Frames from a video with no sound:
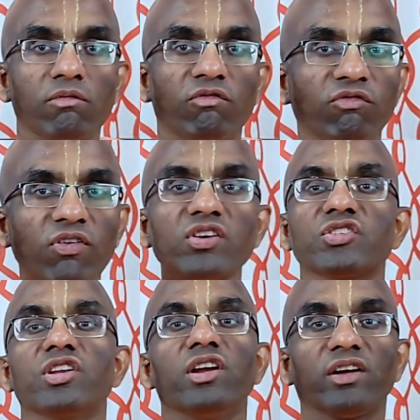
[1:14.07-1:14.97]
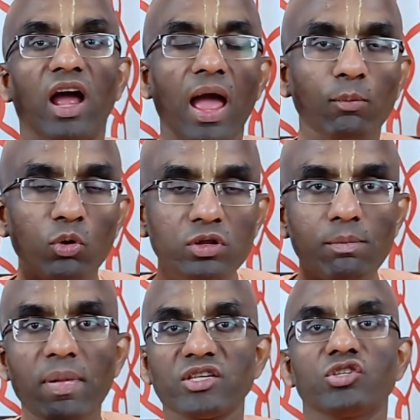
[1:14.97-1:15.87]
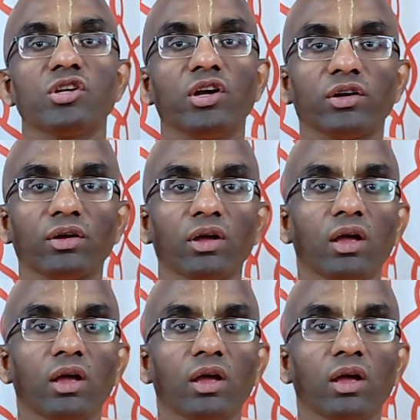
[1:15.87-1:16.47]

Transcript: first in it, I am going to be the best in it,